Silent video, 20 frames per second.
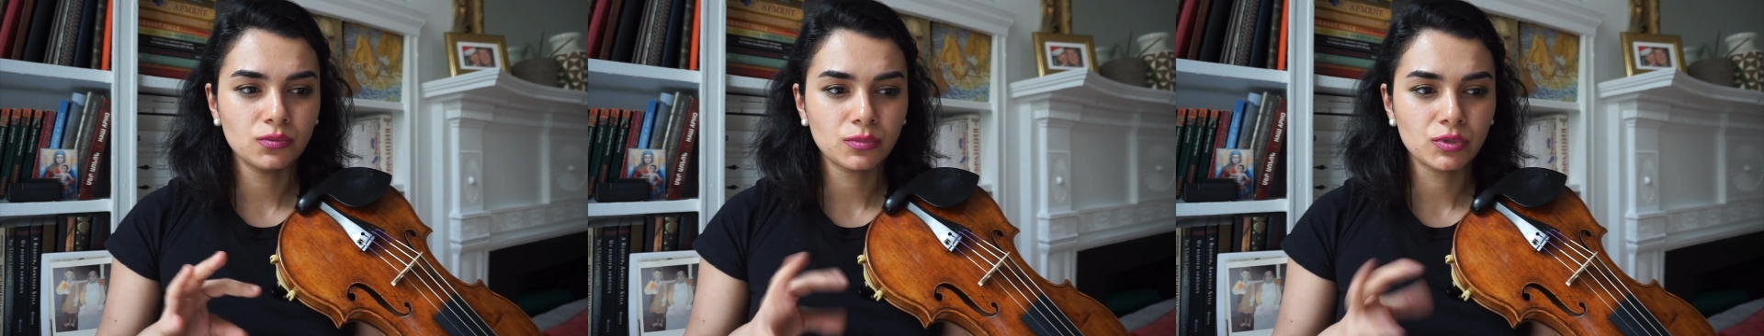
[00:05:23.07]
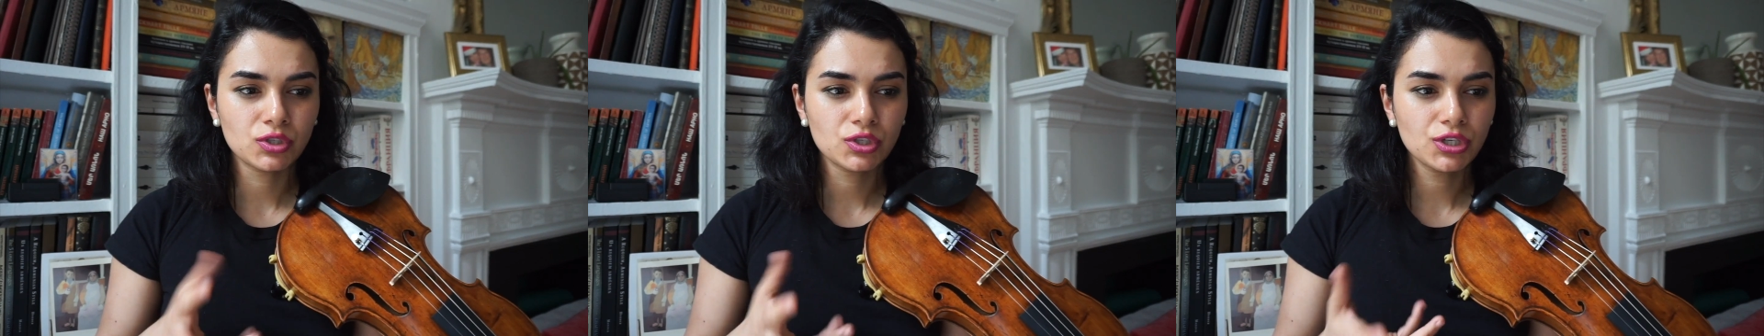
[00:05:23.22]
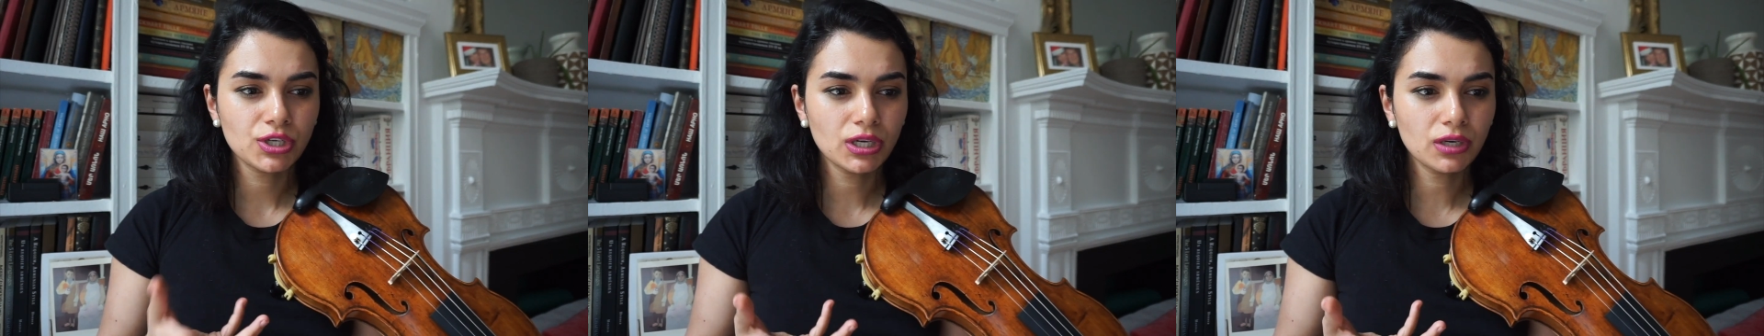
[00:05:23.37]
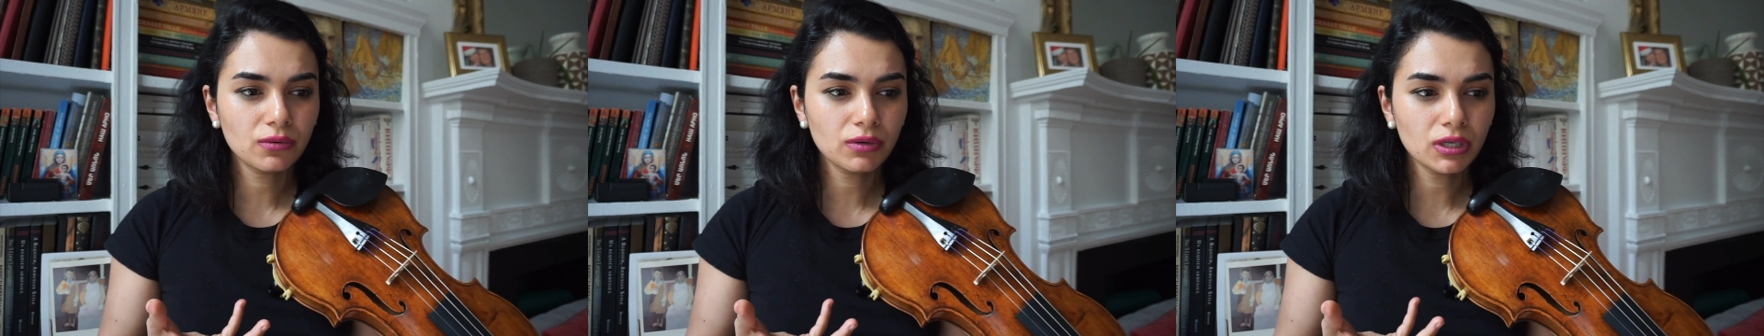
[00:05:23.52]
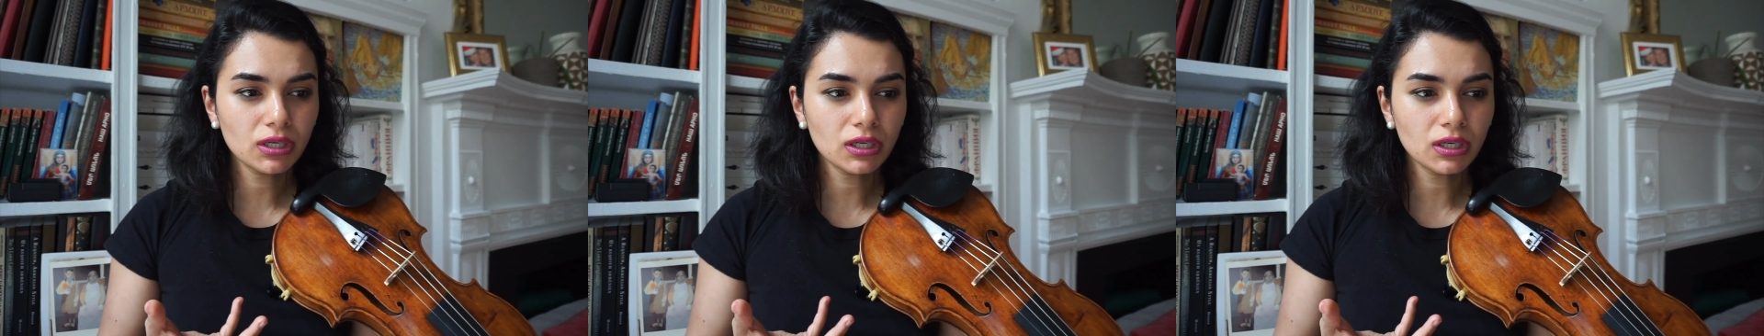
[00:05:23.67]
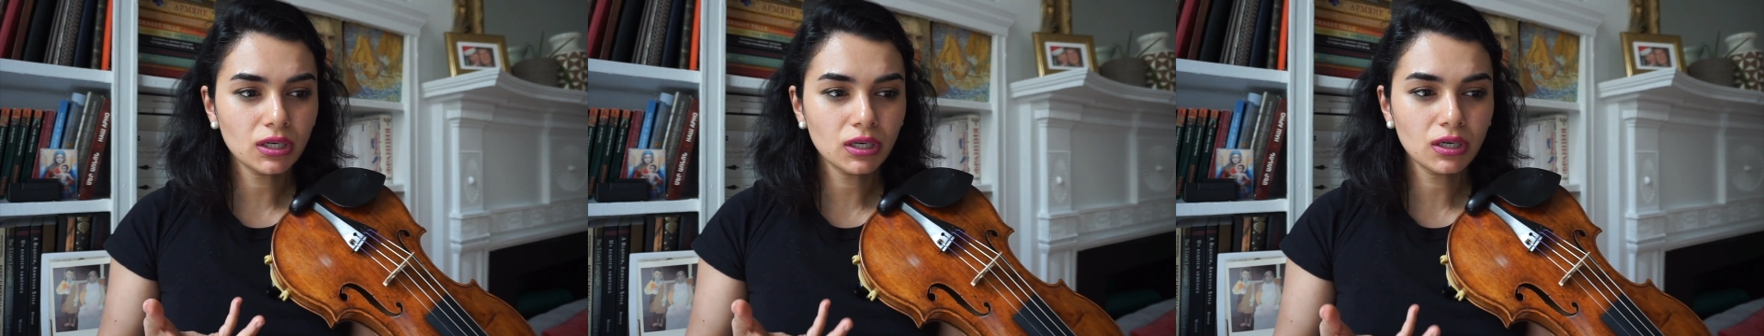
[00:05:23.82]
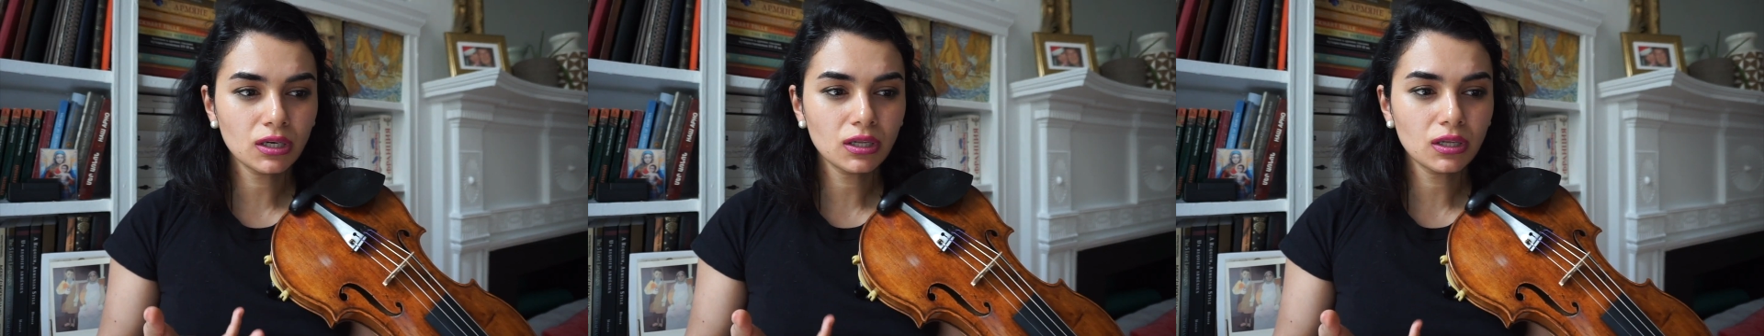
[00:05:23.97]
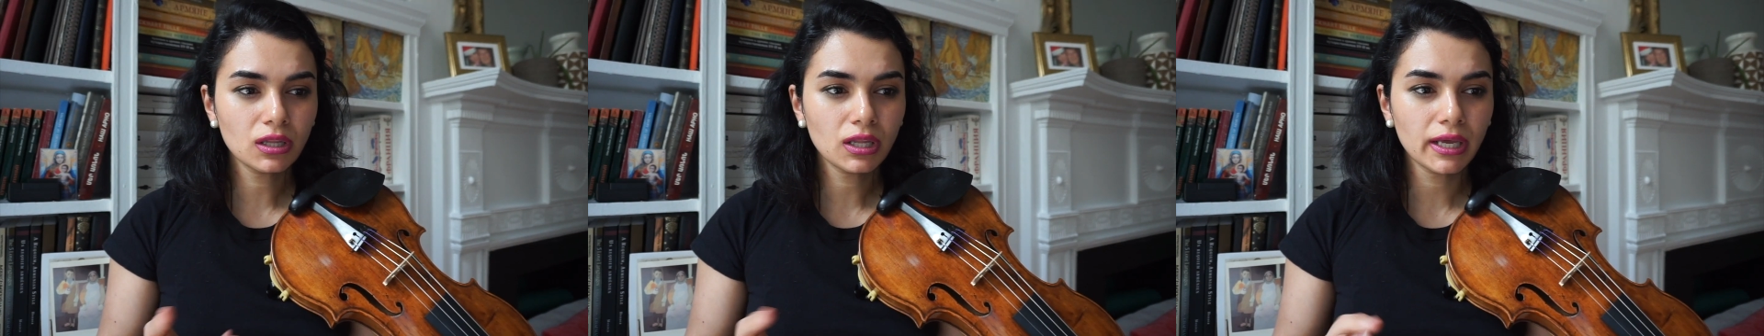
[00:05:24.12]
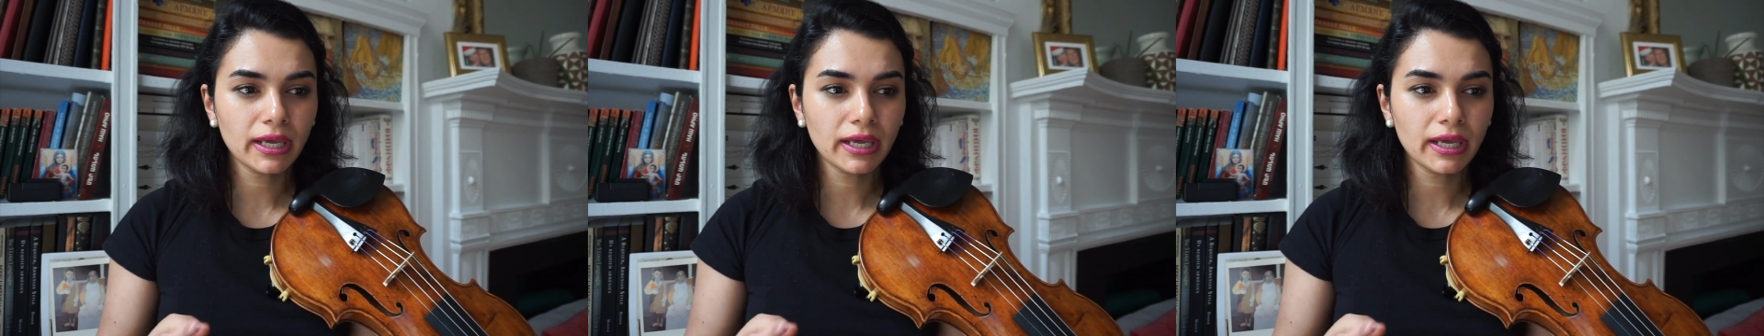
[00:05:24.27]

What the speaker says: material.